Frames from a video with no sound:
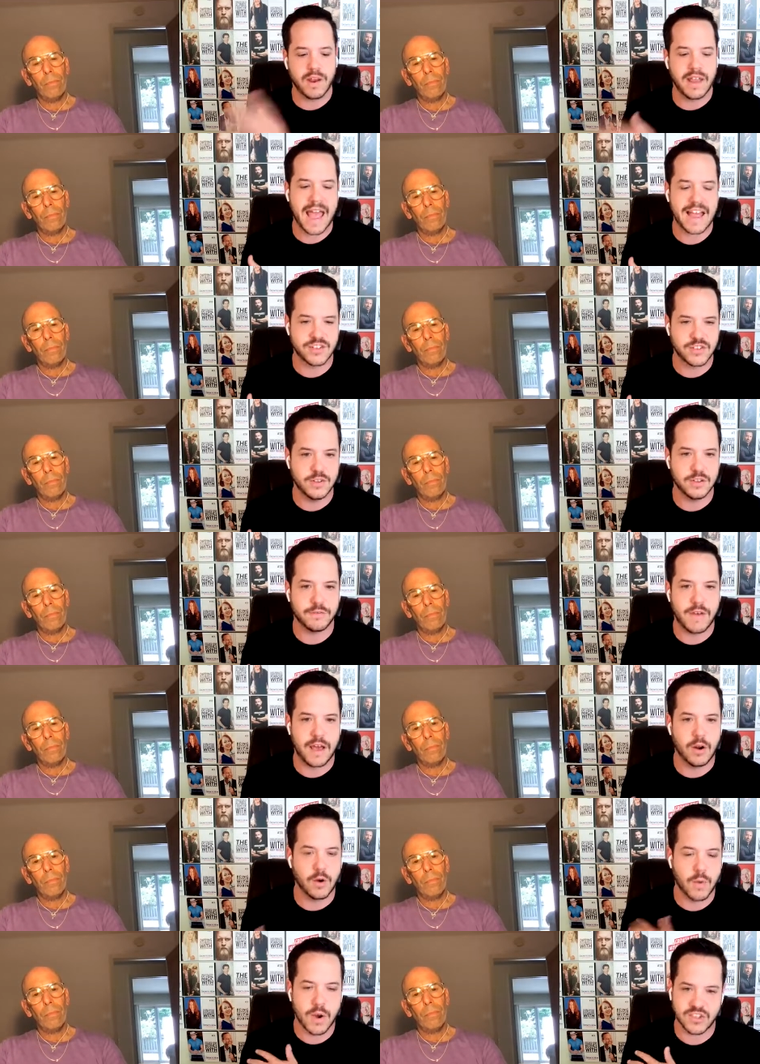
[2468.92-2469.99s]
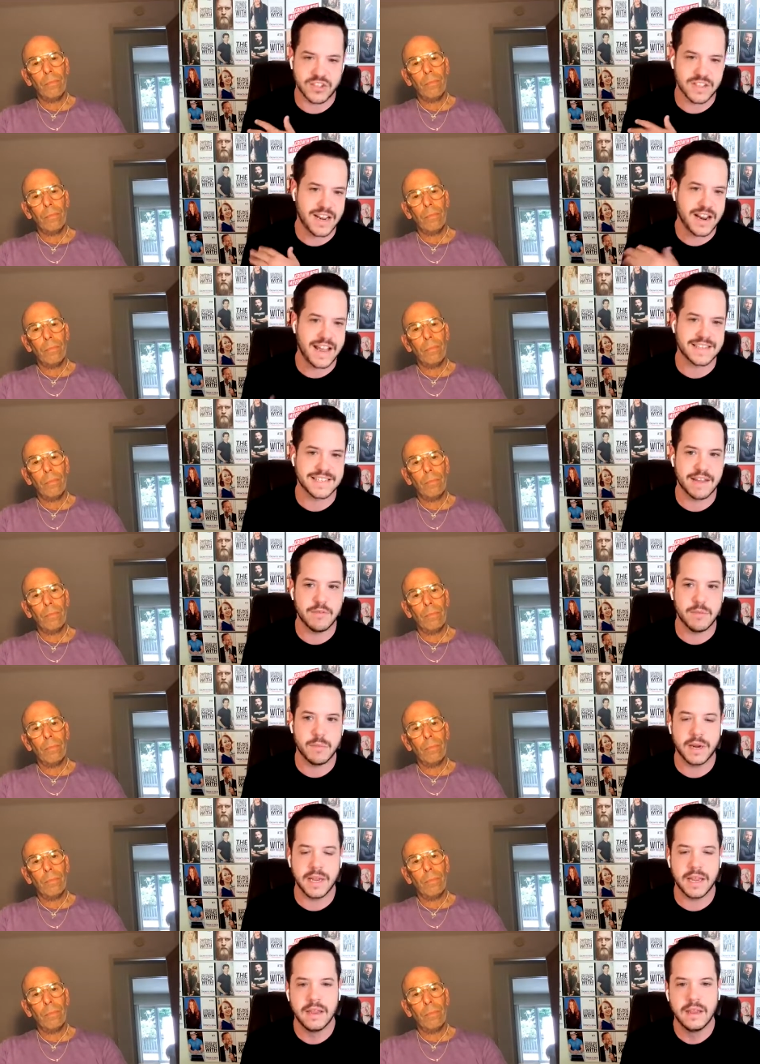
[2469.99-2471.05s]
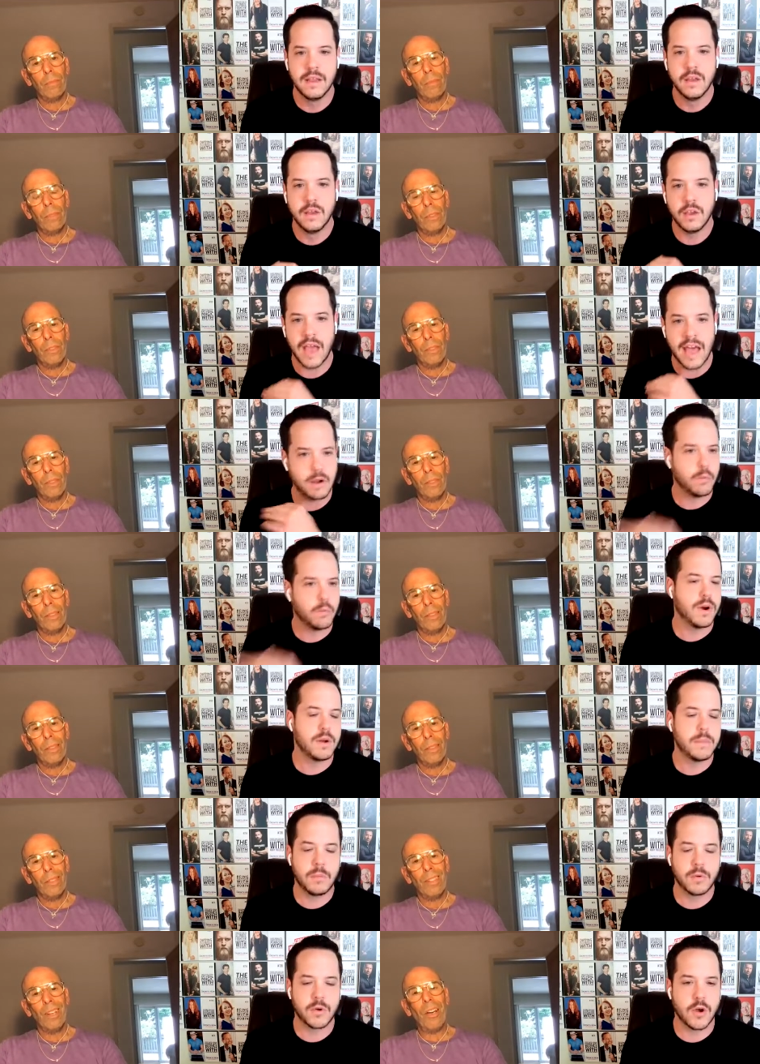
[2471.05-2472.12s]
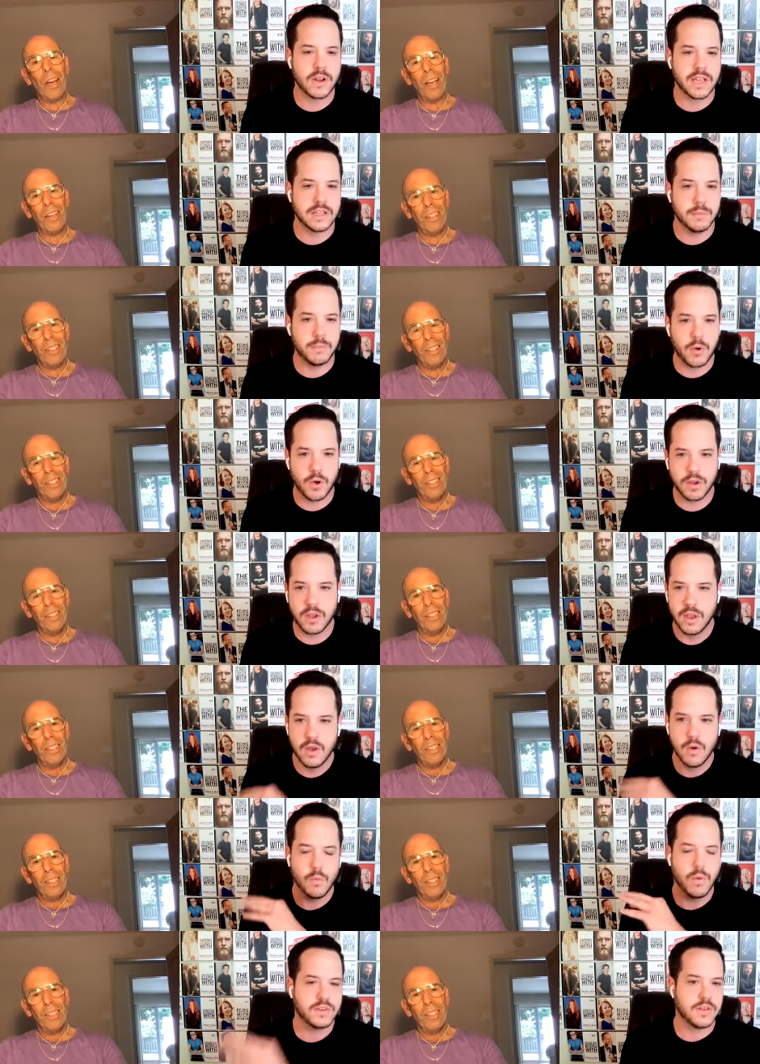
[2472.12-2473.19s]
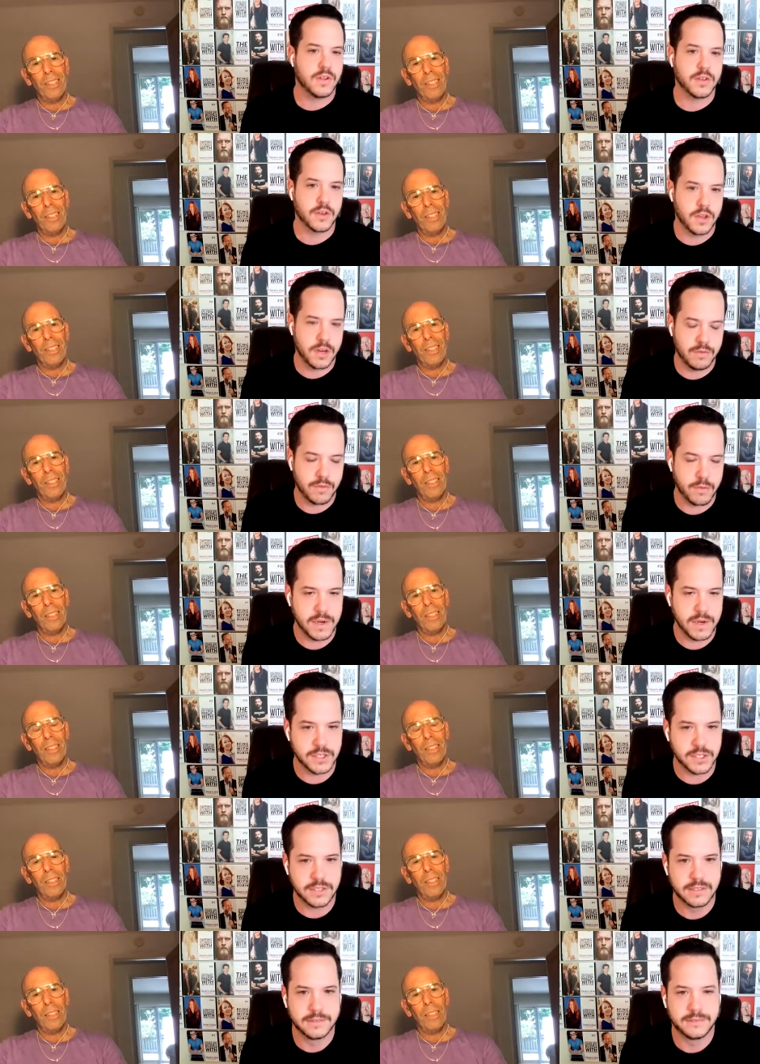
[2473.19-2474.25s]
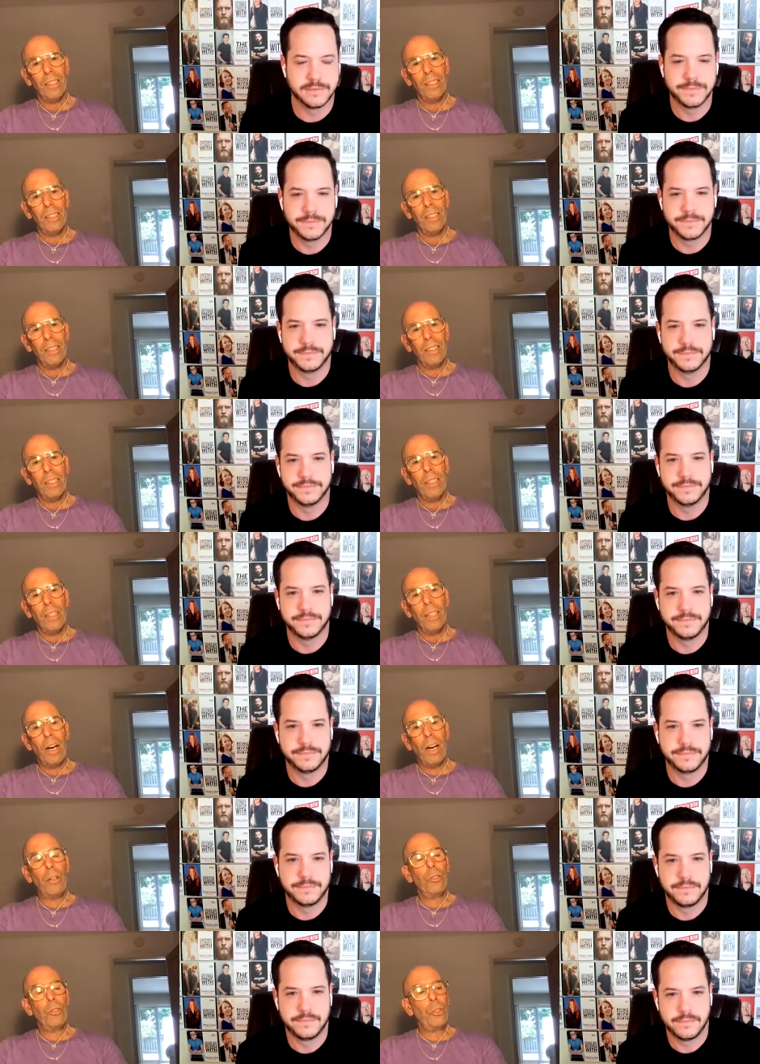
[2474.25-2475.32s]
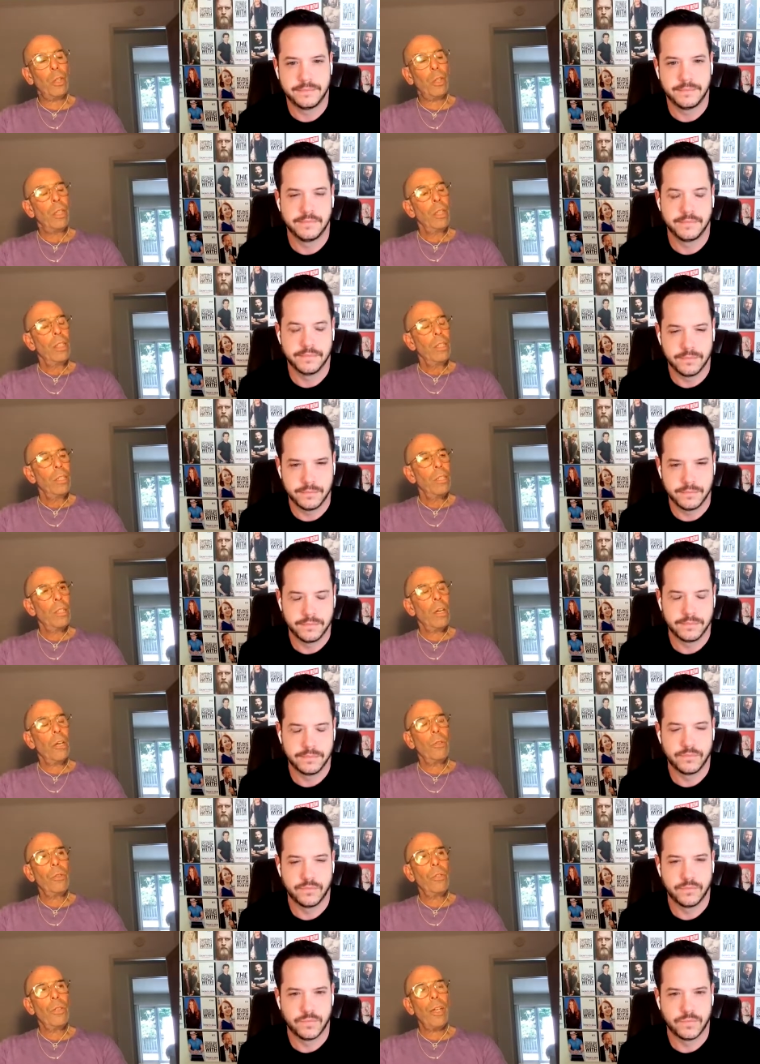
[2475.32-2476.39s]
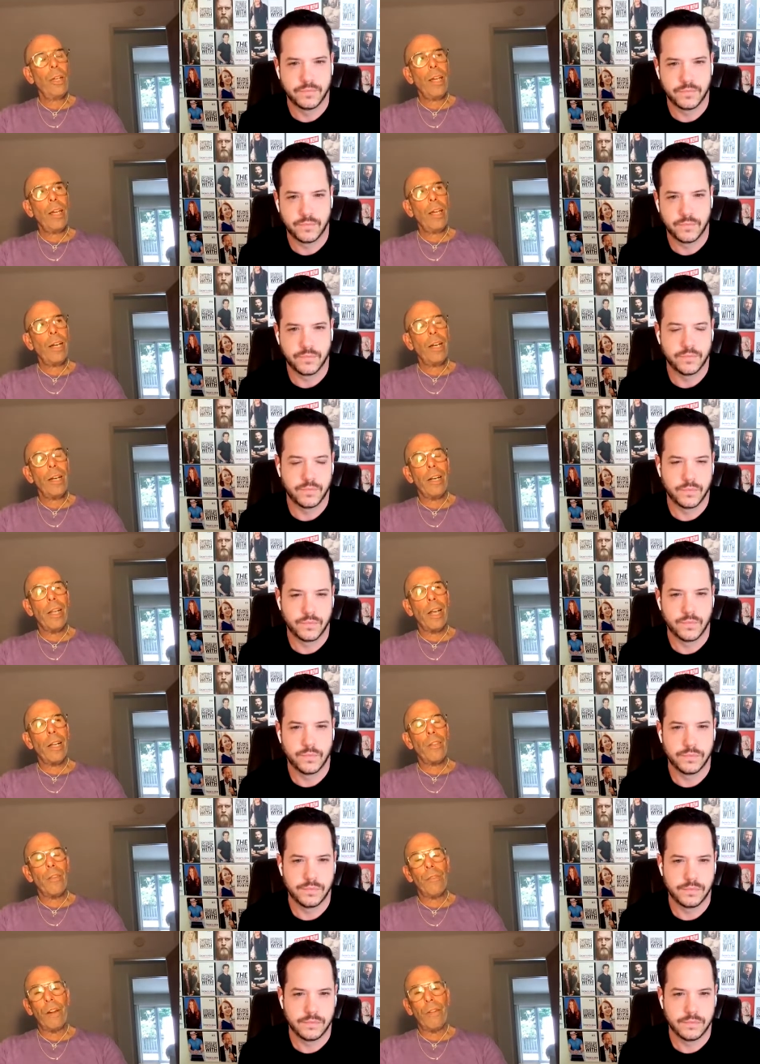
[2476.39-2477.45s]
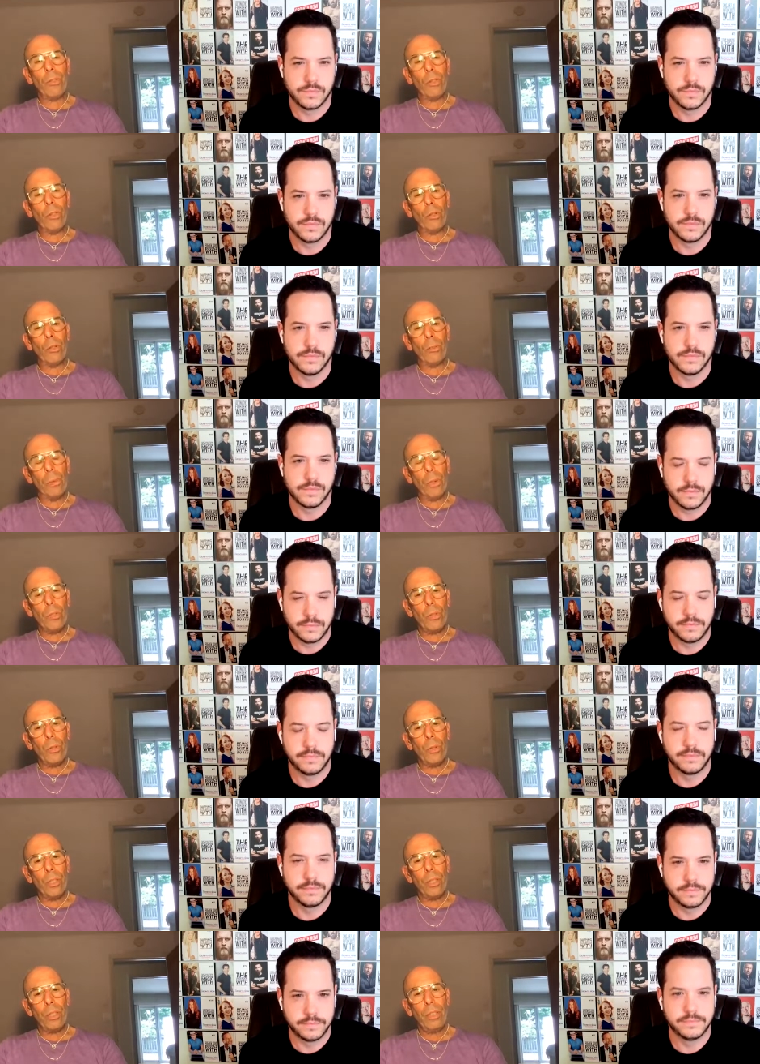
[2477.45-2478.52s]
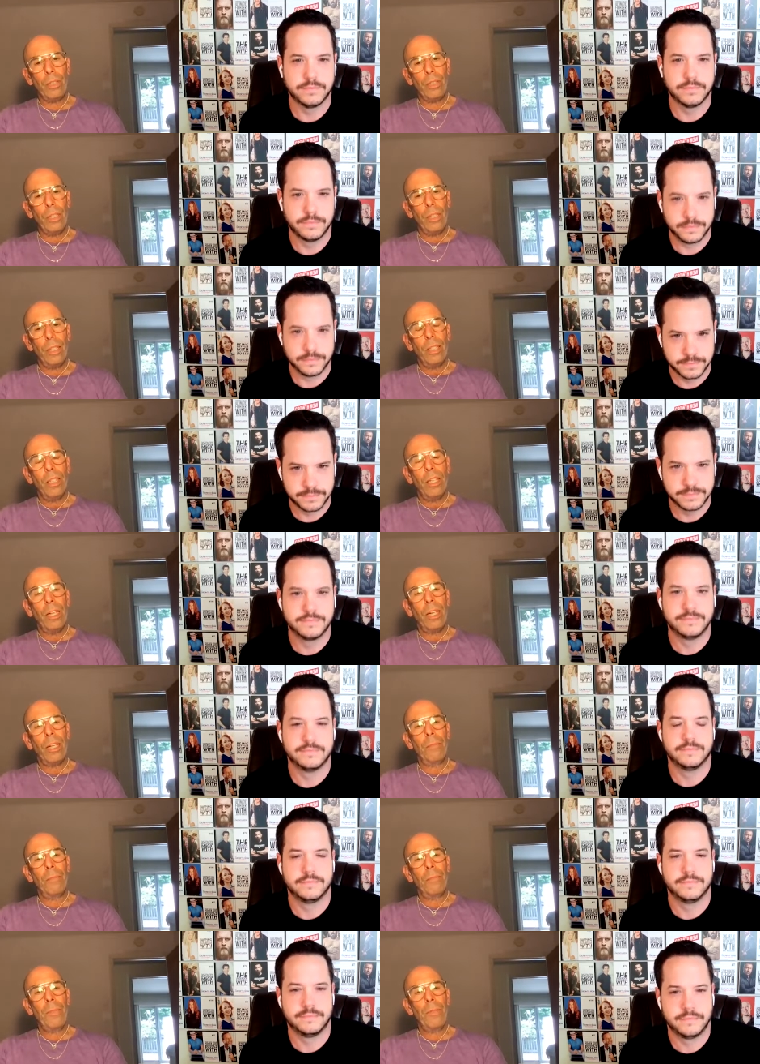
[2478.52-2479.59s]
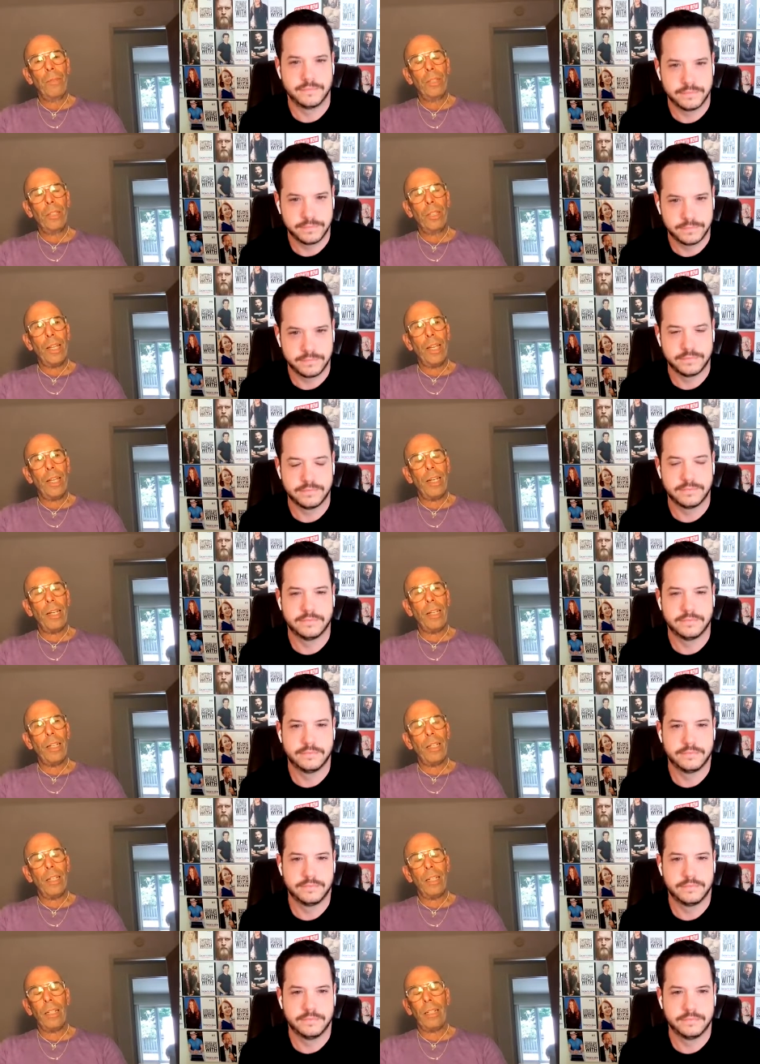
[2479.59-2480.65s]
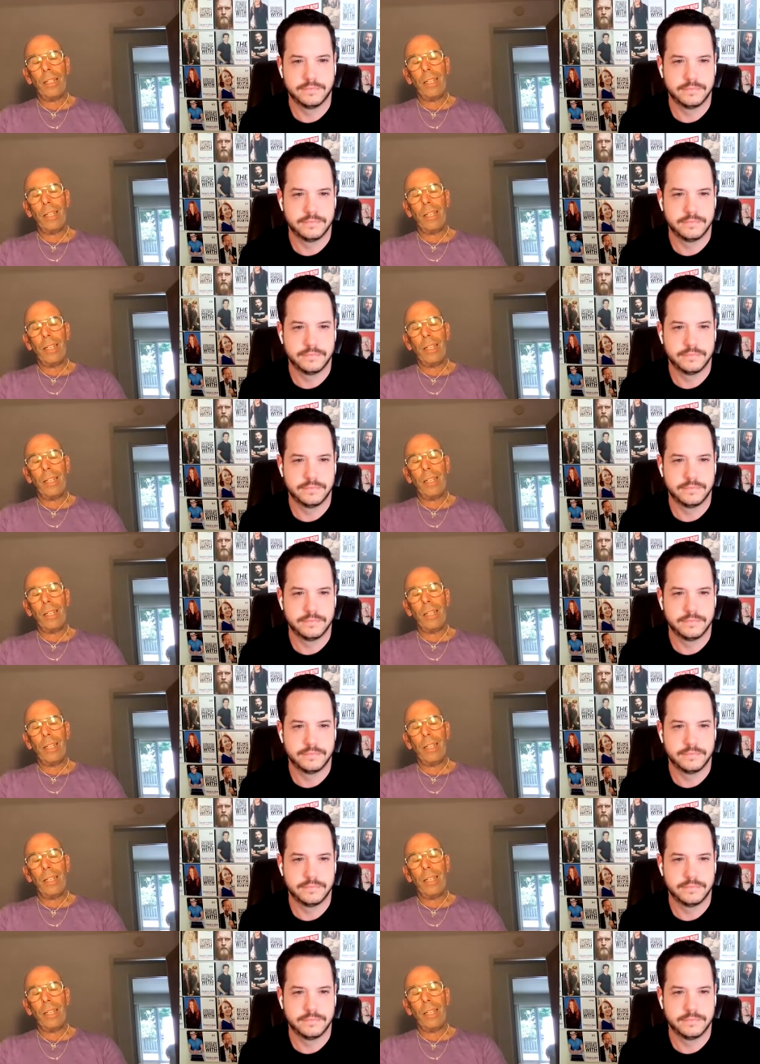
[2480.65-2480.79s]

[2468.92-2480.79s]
Speaker 1: i ask you the final question that i ask everybody how where do people go to get okay. the book what's all the good information
Speaker 2: oh sure so you can get it at your favorite local bookstore um, you can get it uh,